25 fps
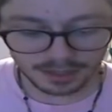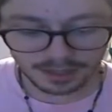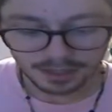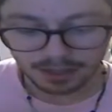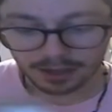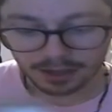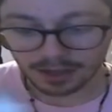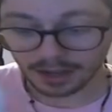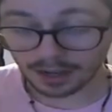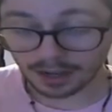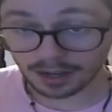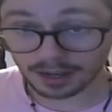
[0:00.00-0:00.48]

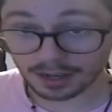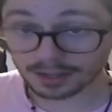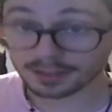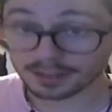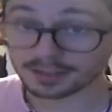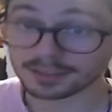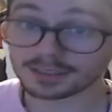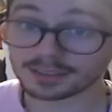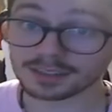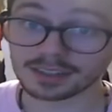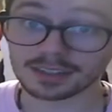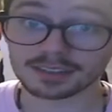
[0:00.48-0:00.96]
the
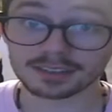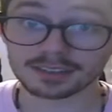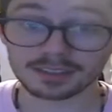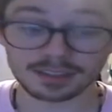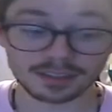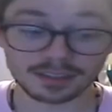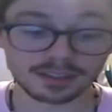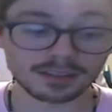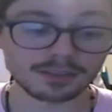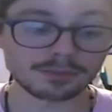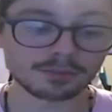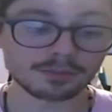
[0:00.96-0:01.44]

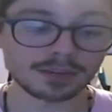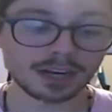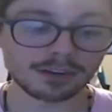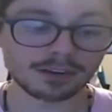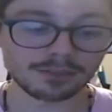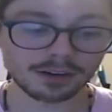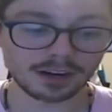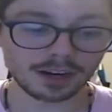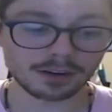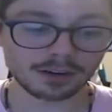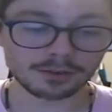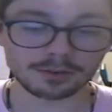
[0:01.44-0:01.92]
season whenever
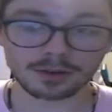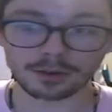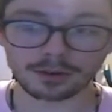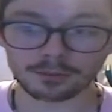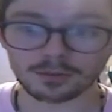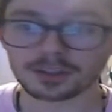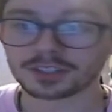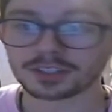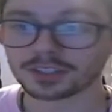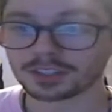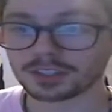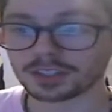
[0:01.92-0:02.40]
I
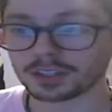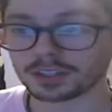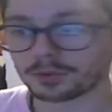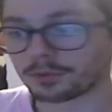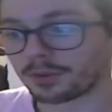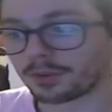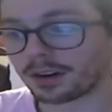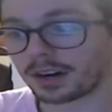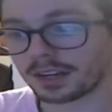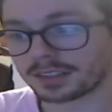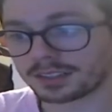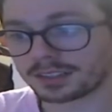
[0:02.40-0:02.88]
originally
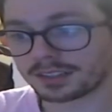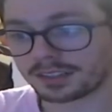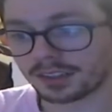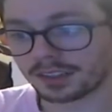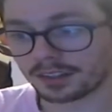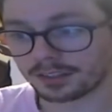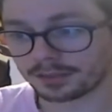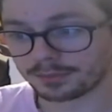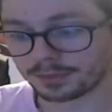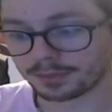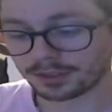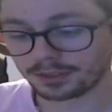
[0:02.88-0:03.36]
watched
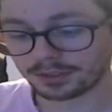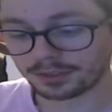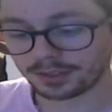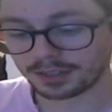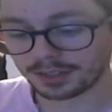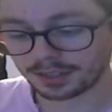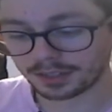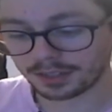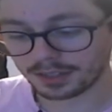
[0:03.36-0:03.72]
Sailor Moon.